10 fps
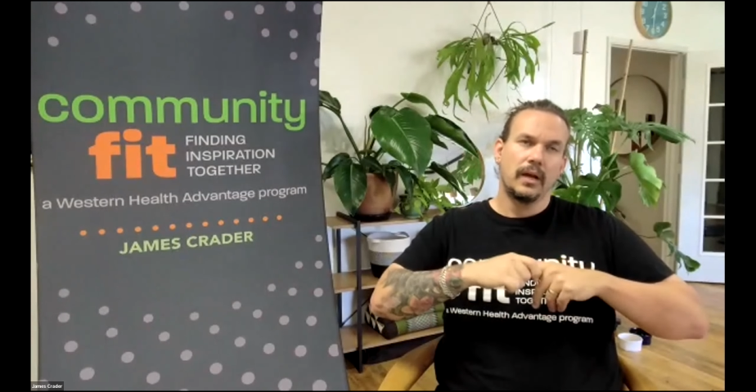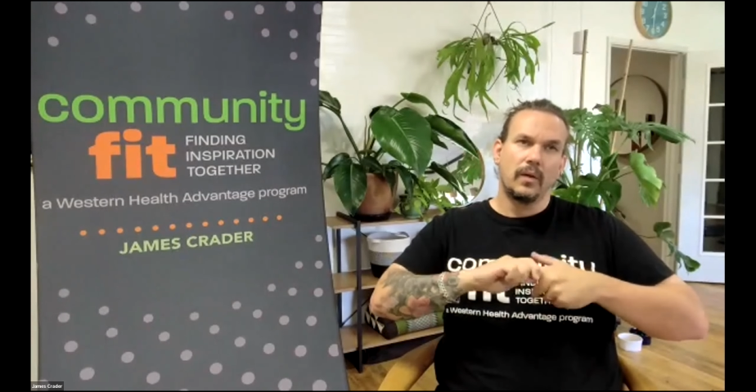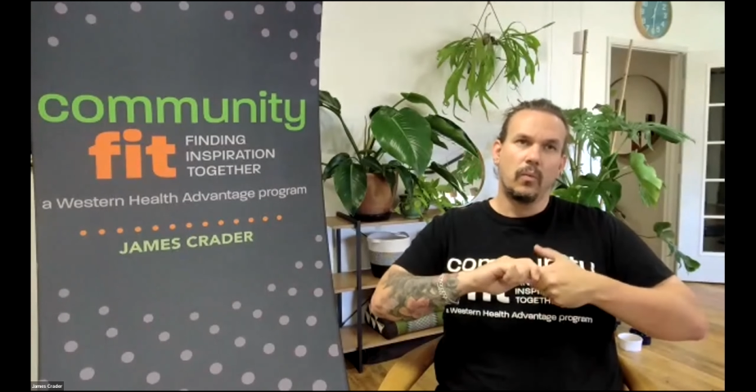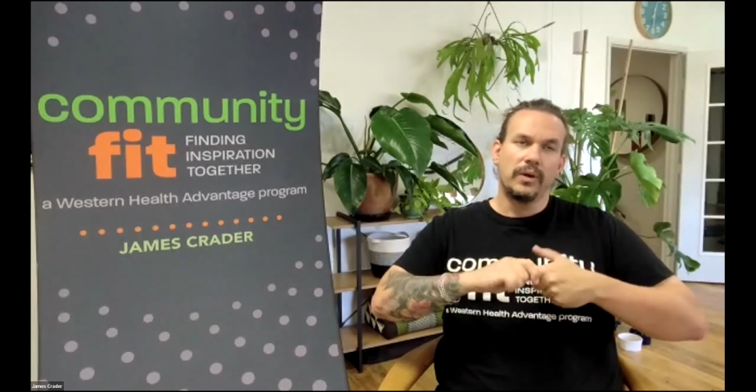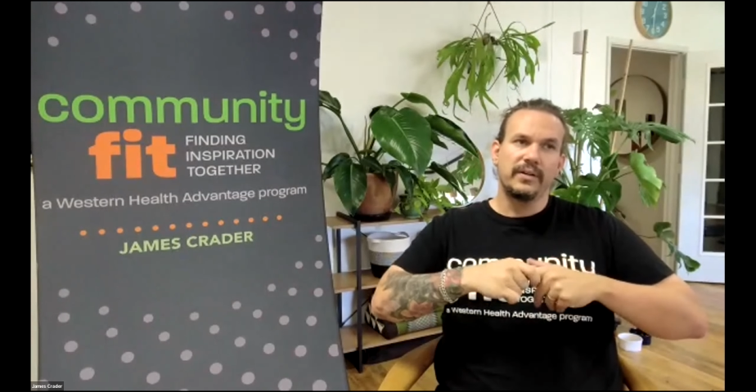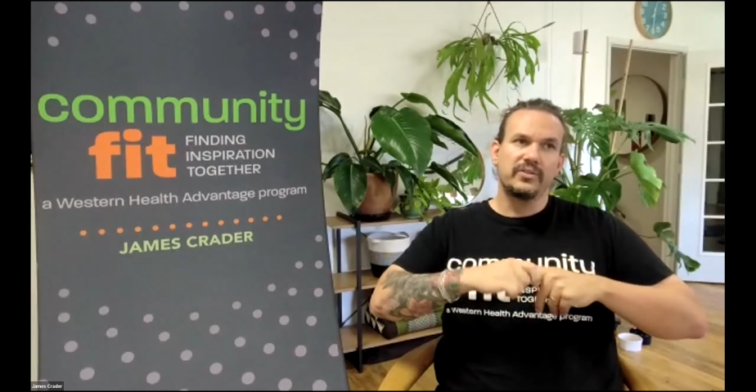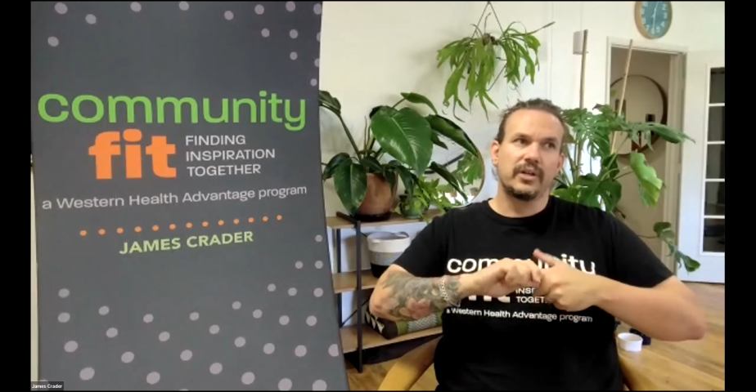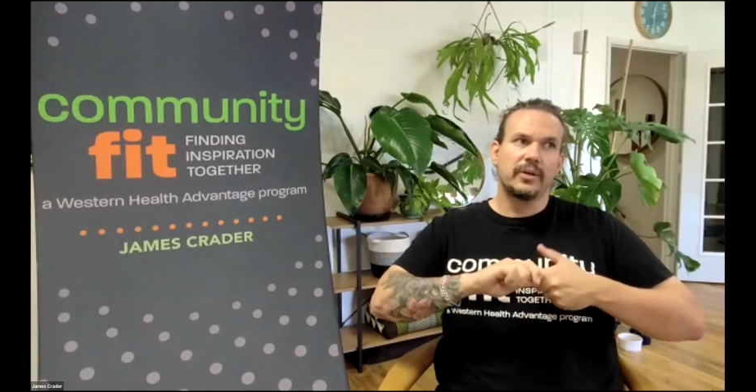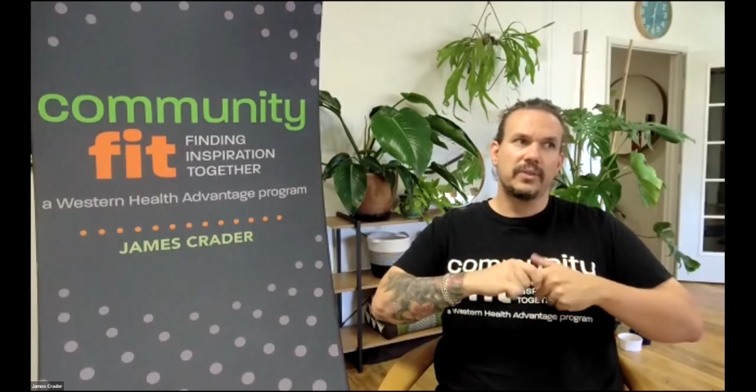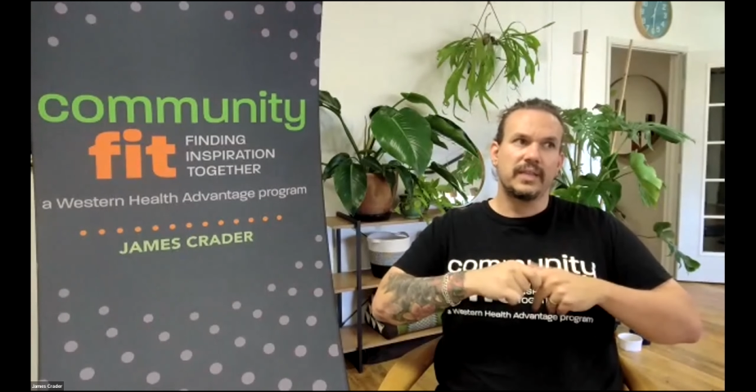Wanted to
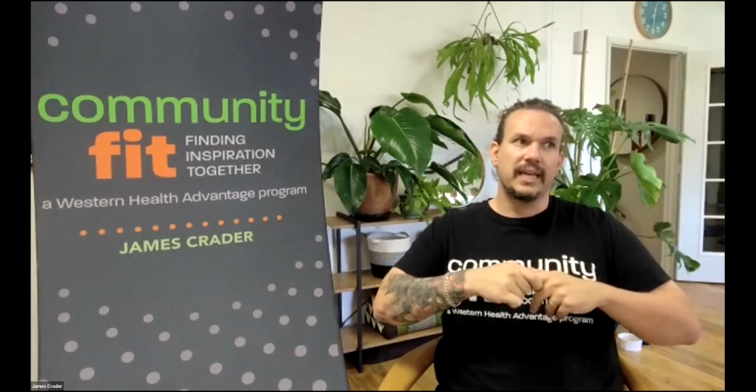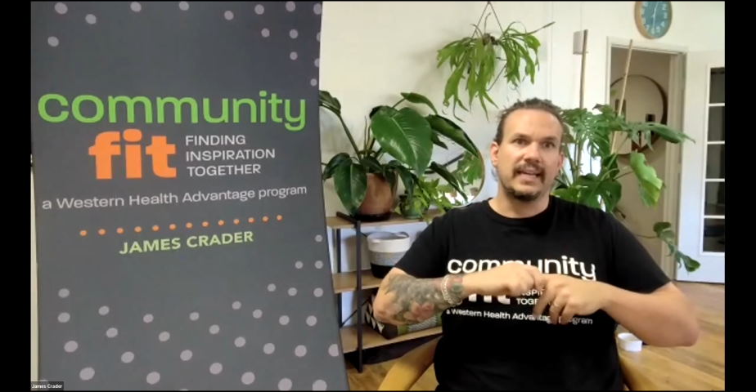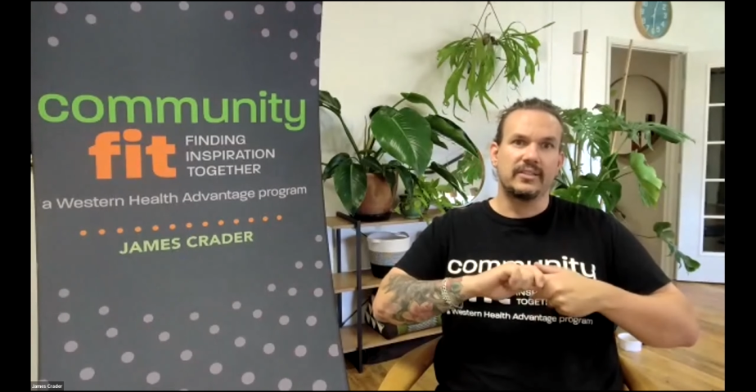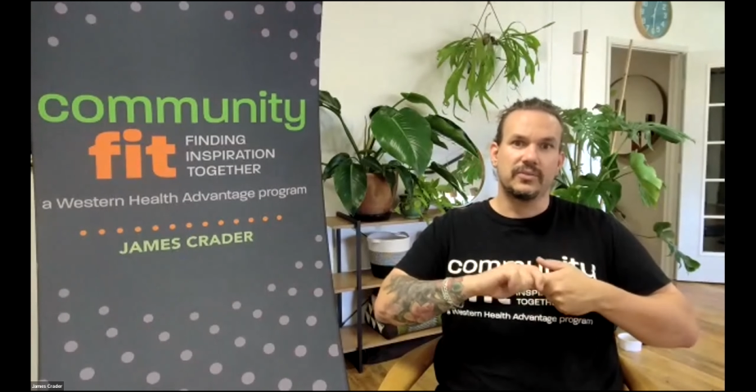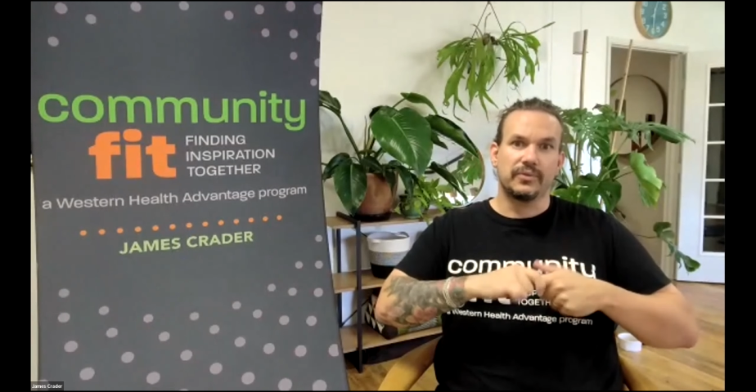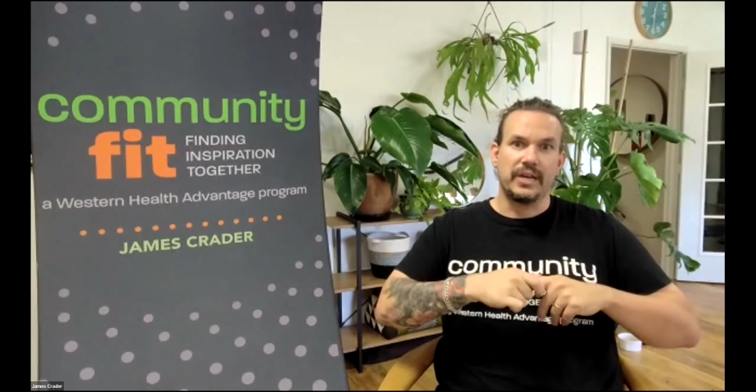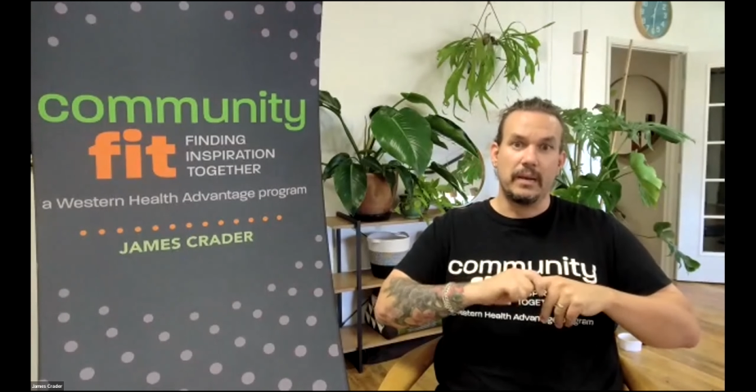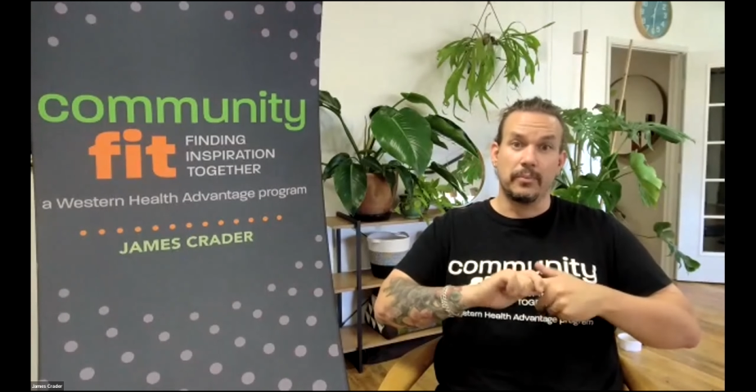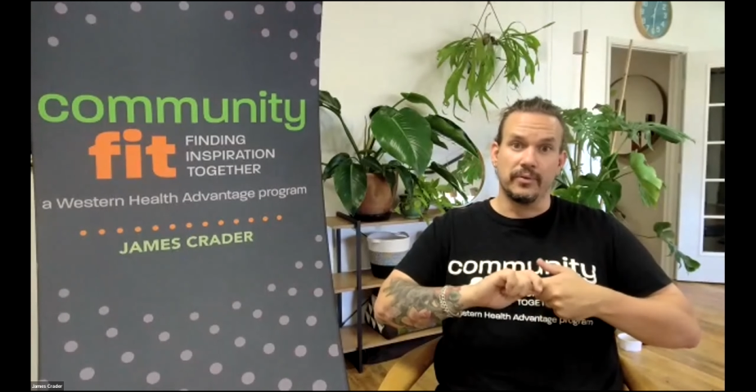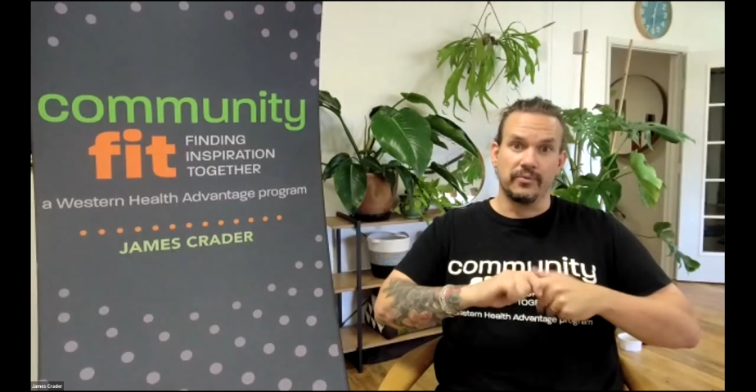start with the hands for a
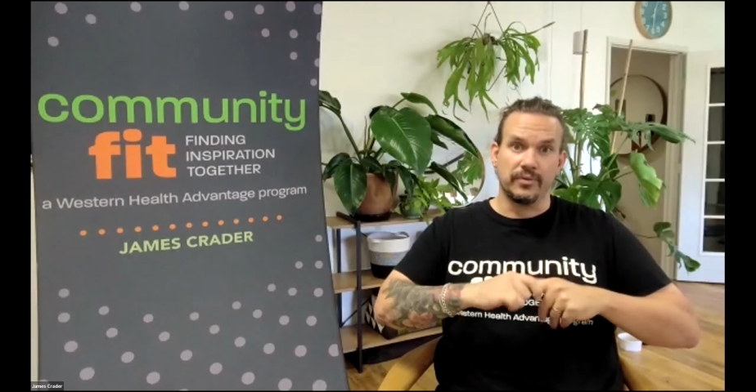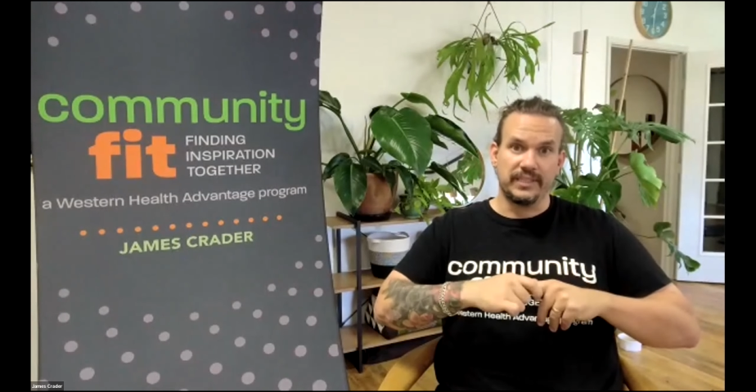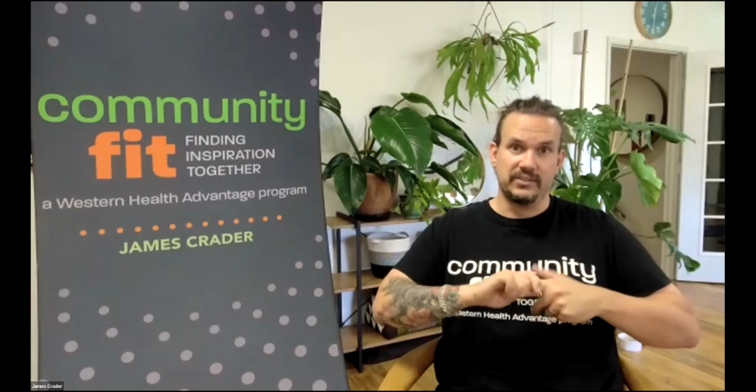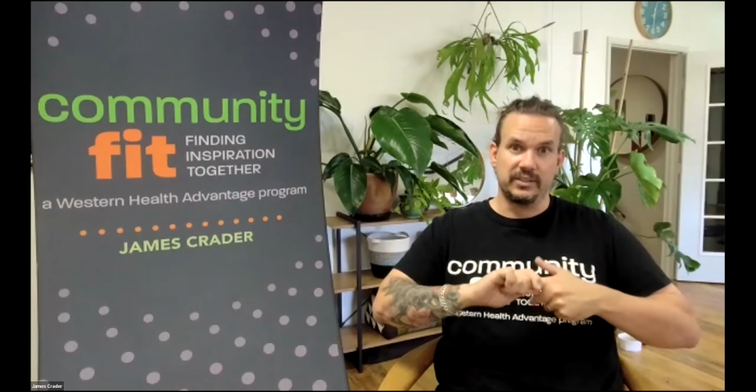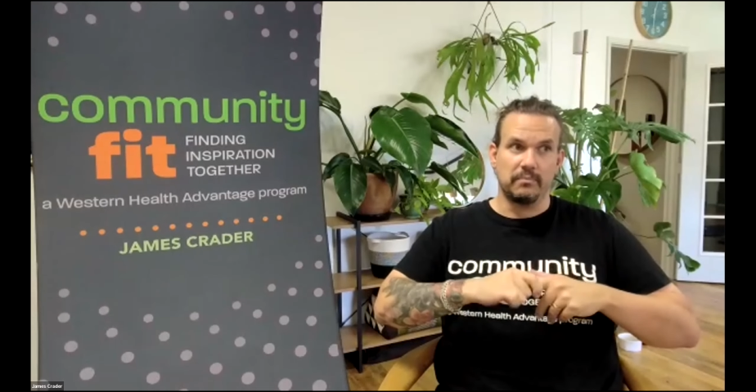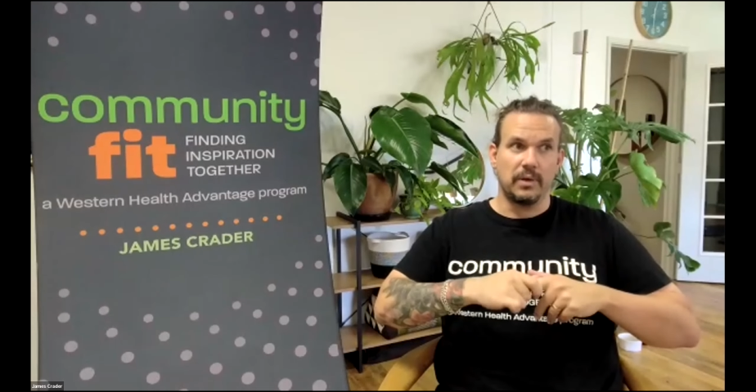number of reasons.